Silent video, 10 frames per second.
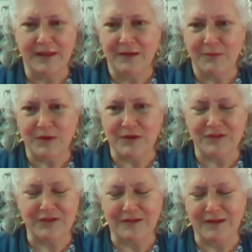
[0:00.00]

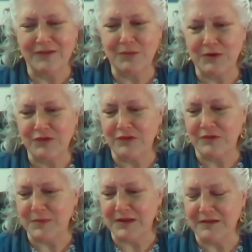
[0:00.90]
Which I swear should
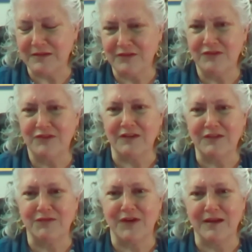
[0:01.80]
be
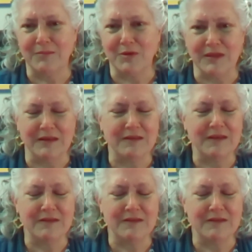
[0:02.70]
justifiable in